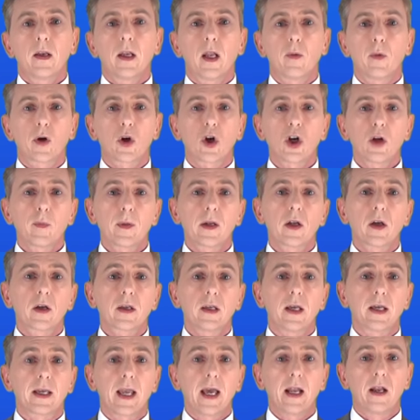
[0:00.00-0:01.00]
Now we're going to be
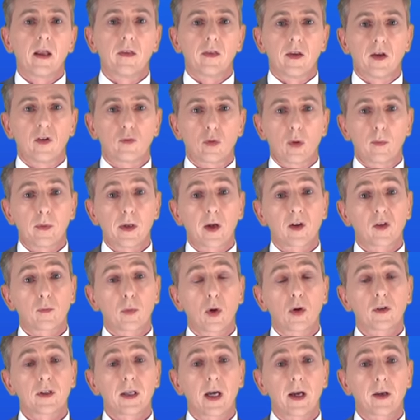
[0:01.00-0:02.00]
looking again at this when we
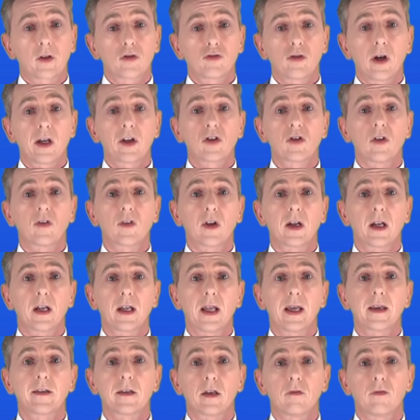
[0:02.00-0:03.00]
explore titrations in a
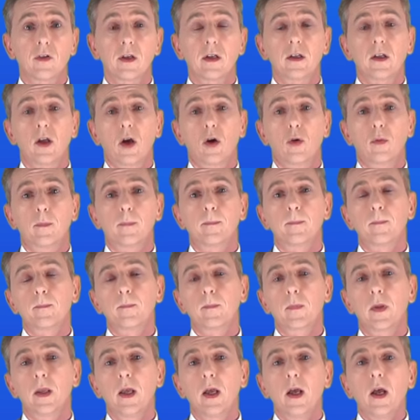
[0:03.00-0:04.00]
later video.
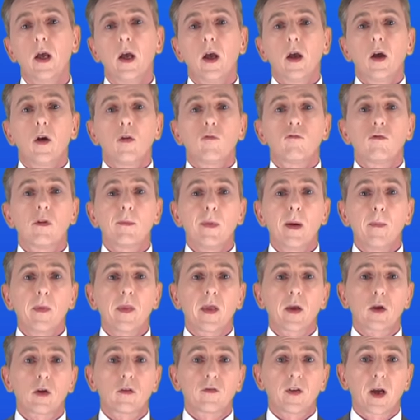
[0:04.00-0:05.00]
Remember
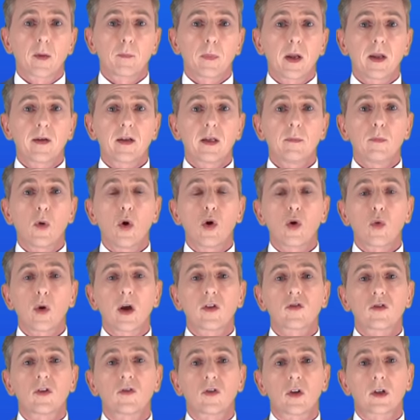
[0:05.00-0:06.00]
that you'll find plenty more
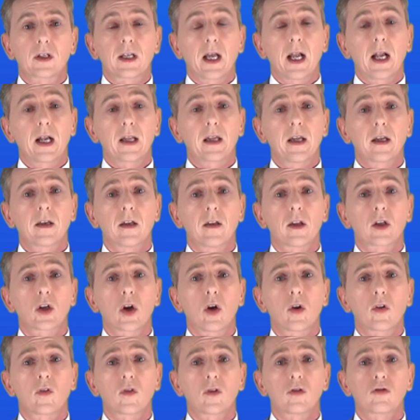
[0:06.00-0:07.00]
questions on calculating the
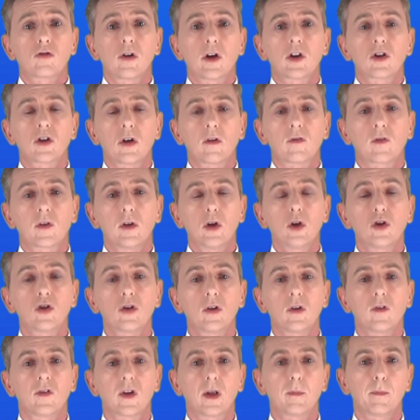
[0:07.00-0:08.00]
concentration of
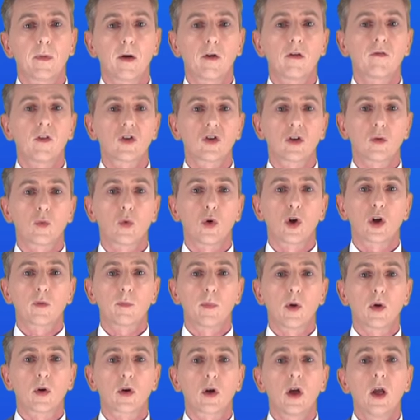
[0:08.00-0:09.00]
solutions in my revision
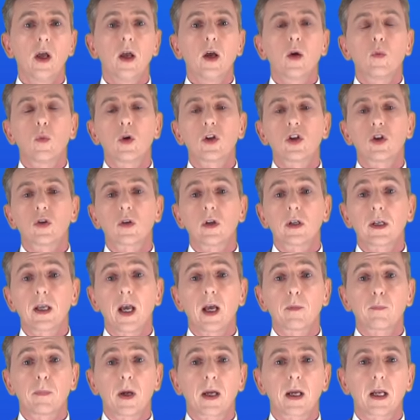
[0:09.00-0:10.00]
workbook, which you can
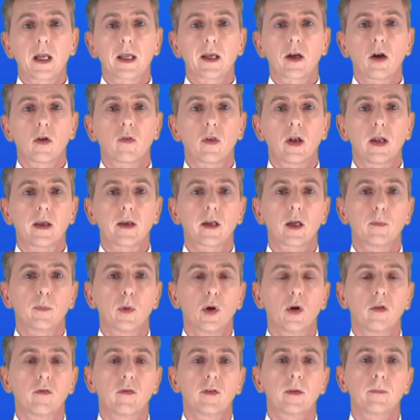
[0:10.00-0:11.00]
get by clicking on the link
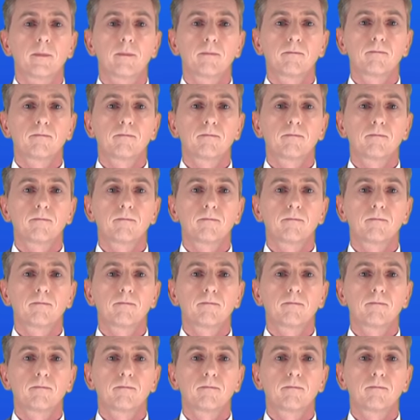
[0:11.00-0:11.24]
above.